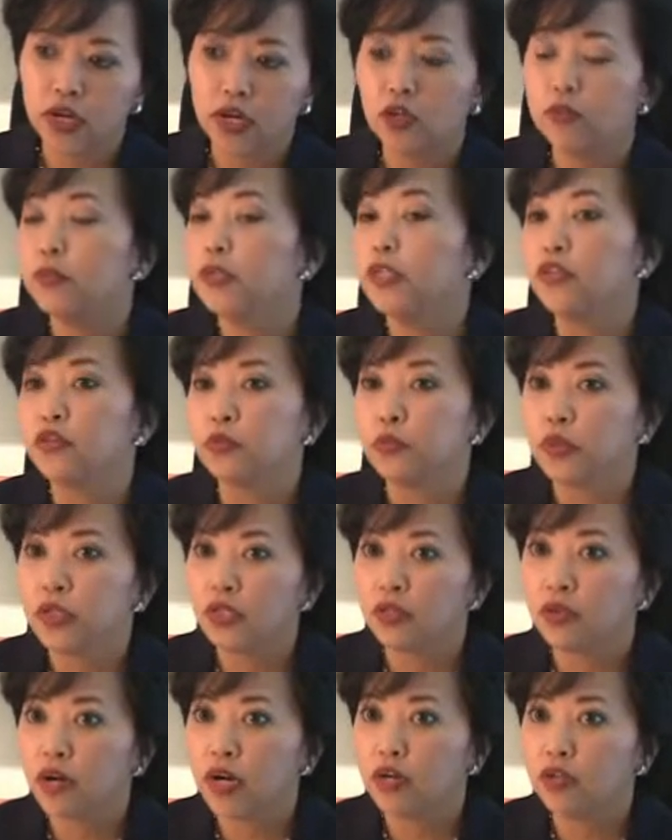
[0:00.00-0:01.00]
help another
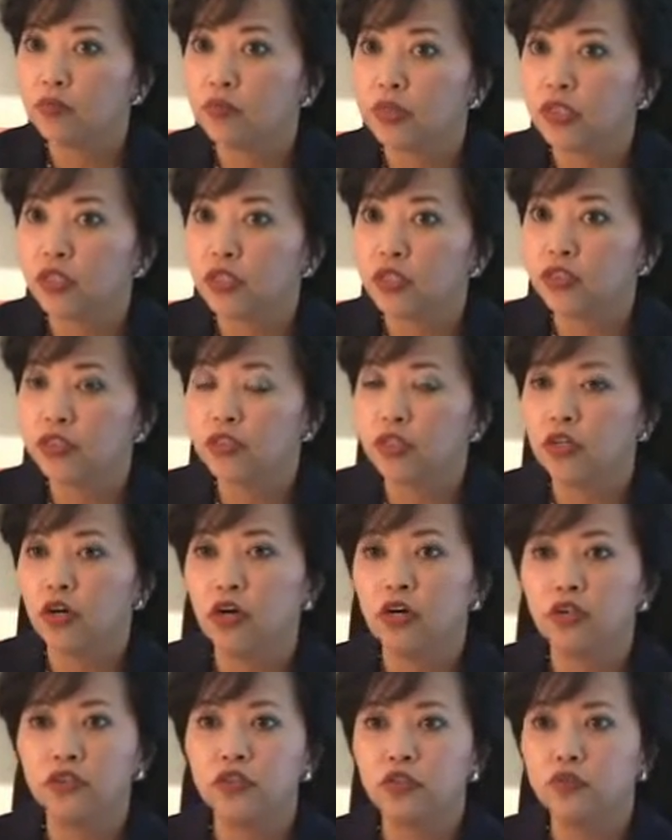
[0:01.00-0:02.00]
peer out because they
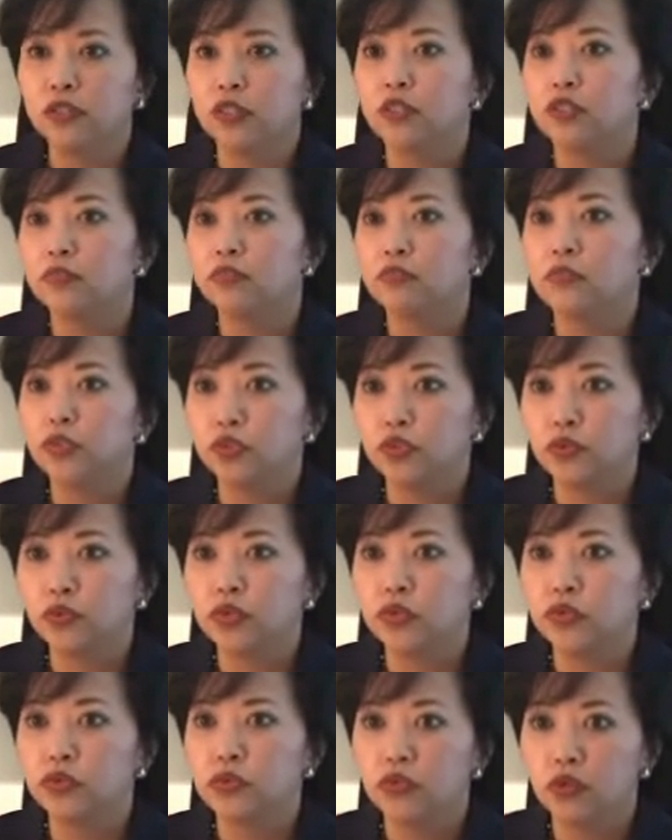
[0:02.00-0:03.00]
all know what the
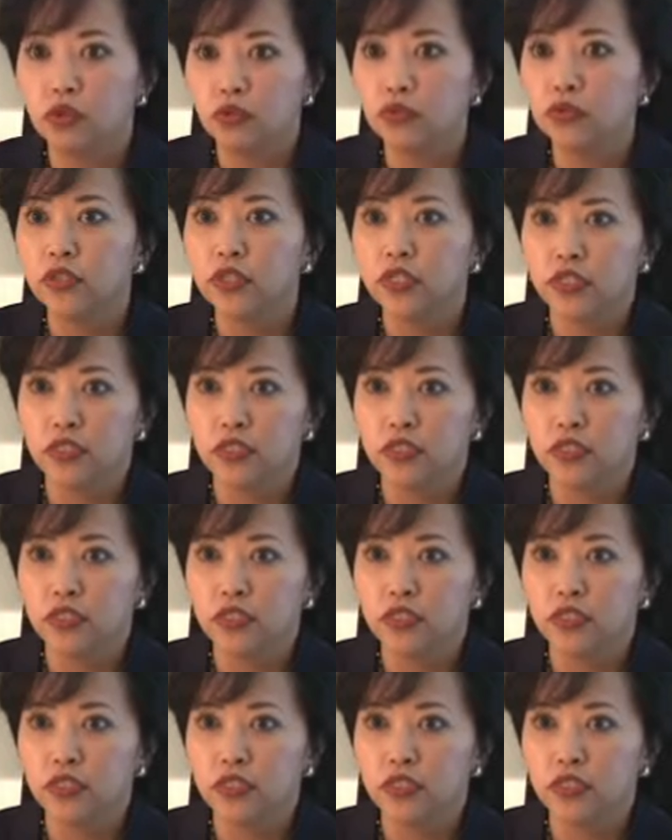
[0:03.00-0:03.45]
mutual goal